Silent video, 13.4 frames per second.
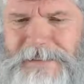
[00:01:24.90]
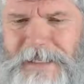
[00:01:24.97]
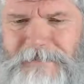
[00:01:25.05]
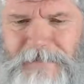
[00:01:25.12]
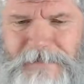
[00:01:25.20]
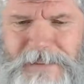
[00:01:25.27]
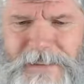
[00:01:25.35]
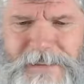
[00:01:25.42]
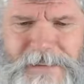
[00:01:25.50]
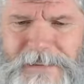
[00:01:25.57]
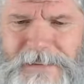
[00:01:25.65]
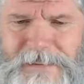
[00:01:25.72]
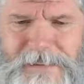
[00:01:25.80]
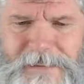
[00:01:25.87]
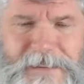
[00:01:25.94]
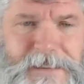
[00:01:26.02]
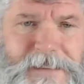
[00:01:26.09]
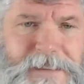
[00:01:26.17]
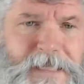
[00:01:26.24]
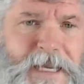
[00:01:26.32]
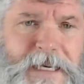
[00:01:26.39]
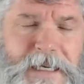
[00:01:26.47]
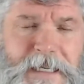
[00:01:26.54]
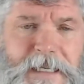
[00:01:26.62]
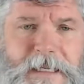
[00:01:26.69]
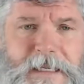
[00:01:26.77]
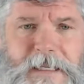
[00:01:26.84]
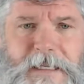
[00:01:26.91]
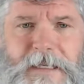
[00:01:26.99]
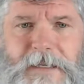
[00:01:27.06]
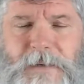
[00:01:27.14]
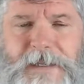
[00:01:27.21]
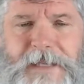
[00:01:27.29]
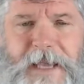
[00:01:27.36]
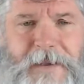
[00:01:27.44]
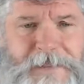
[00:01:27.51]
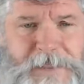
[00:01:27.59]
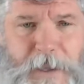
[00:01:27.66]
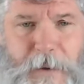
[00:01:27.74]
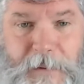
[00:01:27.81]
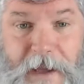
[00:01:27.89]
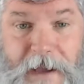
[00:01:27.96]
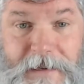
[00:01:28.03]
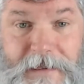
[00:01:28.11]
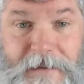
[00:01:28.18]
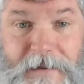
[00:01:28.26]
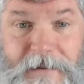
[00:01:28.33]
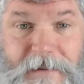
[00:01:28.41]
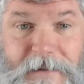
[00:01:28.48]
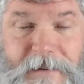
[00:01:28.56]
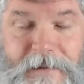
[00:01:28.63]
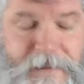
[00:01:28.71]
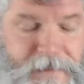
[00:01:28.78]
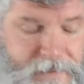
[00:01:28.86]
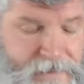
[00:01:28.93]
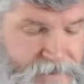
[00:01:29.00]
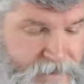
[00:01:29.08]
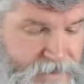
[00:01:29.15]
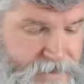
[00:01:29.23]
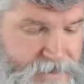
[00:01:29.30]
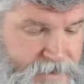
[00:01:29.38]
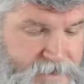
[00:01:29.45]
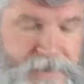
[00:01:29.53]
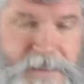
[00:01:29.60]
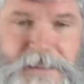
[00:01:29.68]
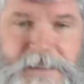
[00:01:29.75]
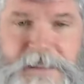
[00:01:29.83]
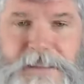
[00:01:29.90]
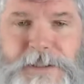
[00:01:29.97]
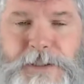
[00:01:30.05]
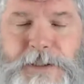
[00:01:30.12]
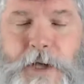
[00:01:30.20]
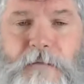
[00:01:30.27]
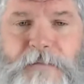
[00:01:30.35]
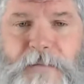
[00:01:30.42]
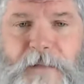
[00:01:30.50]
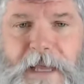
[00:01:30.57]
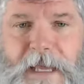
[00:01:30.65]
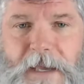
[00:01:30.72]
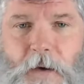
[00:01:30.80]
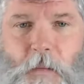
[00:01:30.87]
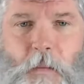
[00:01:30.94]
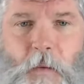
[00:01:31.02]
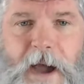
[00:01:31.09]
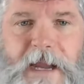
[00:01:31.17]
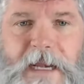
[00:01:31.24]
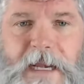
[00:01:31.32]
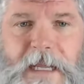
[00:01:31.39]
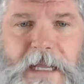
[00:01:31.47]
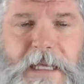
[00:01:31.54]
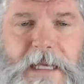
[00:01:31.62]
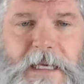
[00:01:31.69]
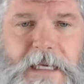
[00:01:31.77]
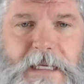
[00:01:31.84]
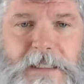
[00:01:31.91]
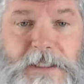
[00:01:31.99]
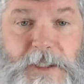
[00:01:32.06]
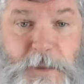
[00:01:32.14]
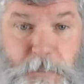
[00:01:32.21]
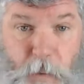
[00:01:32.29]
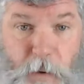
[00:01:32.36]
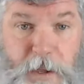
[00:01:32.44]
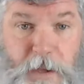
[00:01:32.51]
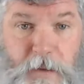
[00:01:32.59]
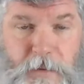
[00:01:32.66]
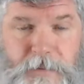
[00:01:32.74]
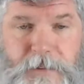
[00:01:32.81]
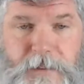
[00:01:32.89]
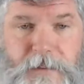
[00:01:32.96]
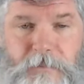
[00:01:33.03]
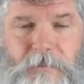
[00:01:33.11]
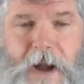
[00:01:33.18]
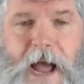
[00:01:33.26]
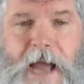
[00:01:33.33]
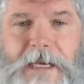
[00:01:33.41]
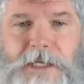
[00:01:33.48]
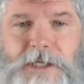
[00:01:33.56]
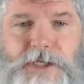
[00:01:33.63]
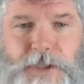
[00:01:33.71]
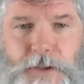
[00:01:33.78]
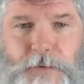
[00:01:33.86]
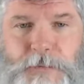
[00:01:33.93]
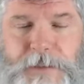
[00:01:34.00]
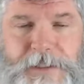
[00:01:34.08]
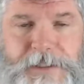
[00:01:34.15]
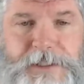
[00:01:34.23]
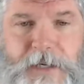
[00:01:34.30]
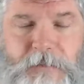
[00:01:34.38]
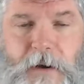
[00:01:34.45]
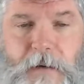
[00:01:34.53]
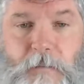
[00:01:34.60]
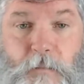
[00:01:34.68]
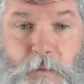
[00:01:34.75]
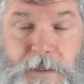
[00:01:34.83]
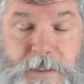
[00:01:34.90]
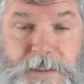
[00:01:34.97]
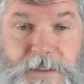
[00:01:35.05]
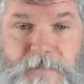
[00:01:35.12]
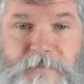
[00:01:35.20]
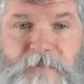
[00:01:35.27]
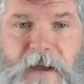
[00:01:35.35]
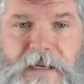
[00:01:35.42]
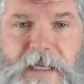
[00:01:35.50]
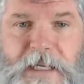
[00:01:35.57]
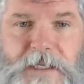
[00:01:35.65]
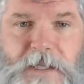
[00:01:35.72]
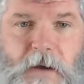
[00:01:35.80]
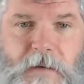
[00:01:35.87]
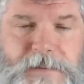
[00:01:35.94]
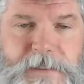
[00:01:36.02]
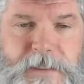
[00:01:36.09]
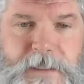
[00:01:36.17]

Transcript: folks. This is insanity. What the hell is going on here? Listen, this snowflake, whiny, spoiled, rotten children syndrome, which is infecting adults